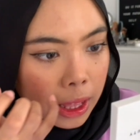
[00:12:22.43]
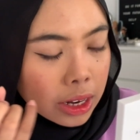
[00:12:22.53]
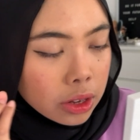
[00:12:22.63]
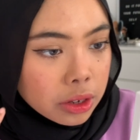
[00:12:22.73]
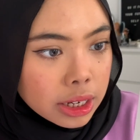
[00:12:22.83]

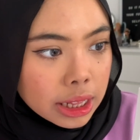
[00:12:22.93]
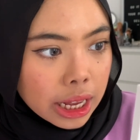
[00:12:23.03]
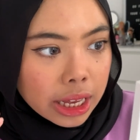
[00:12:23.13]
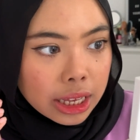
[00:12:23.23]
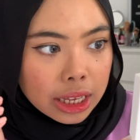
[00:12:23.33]
and not gonna
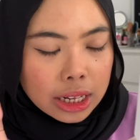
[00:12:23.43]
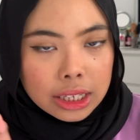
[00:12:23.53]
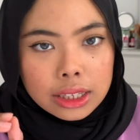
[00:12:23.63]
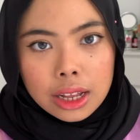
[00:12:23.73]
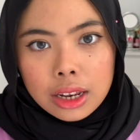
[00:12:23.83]
lie, it
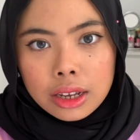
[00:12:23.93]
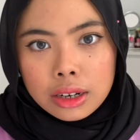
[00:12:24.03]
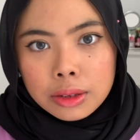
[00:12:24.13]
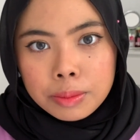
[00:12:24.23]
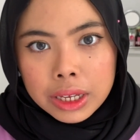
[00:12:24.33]
is a
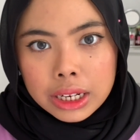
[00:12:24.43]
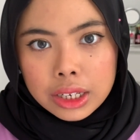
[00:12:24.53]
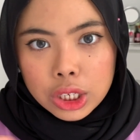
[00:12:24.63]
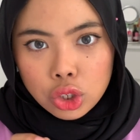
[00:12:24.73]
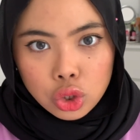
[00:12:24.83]
little
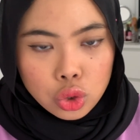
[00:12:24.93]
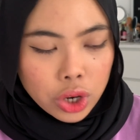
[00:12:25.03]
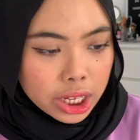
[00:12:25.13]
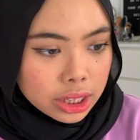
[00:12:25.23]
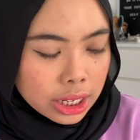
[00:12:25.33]
bit
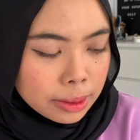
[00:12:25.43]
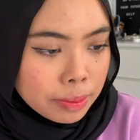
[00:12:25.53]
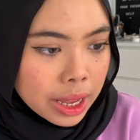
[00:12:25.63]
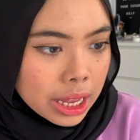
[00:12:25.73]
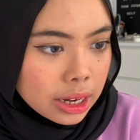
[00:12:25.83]
distracting,
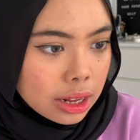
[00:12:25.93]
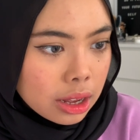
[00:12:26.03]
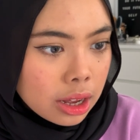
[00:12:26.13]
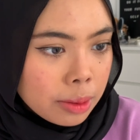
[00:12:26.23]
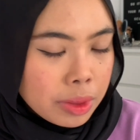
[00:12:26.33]
but
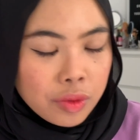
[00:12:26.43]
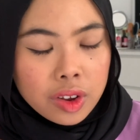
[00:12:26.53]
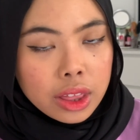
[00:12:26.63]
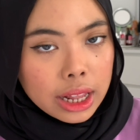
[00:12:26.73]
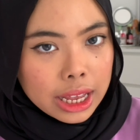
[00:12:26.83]

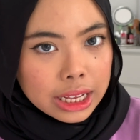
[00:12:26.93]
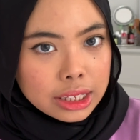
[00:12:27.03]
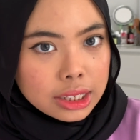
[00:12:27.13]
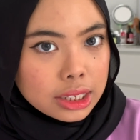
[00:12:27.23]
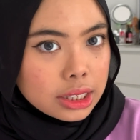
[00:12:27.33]

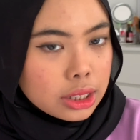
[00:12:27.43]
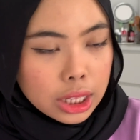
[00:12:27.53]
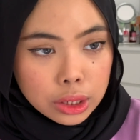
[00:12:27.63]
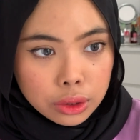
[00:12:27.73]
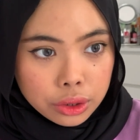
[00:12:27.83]
nevertheless
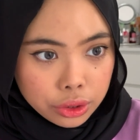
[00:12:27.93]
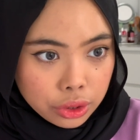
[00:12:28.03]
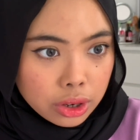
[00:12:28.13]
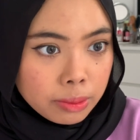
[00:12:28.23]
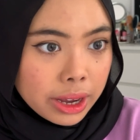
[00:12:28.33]
they look
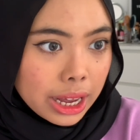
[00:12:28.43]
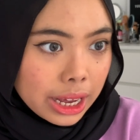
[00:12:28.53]
good on my